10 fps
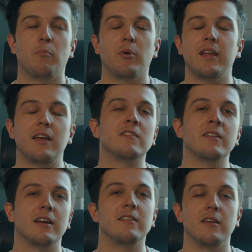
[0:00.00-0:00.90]
but it isn't
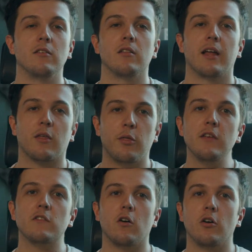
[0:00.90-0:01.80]
ideal. Like
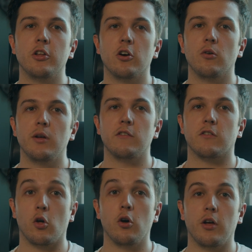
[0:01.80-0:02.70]
this audio is
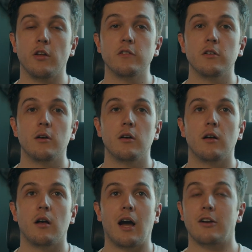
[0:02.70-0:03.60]
good.
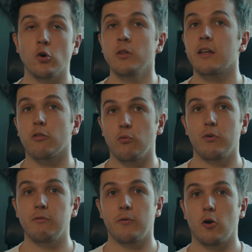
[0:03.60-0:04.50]
I don't like the
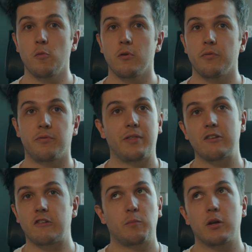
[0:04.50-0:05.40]
reverb.
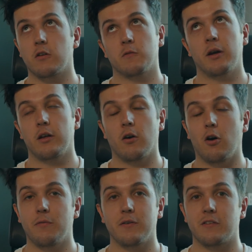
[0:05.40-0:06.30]
That's just because my
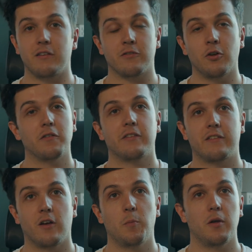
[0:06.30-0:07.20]
office is not
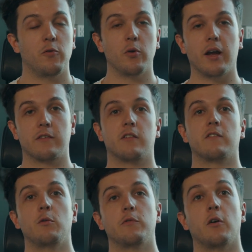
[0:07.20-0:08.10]
set up. If you guys could
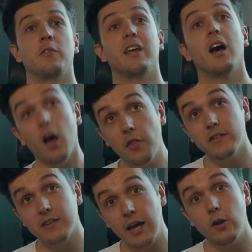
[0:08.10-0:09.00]
see what's on the other
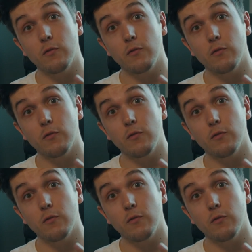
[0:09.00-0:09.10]
side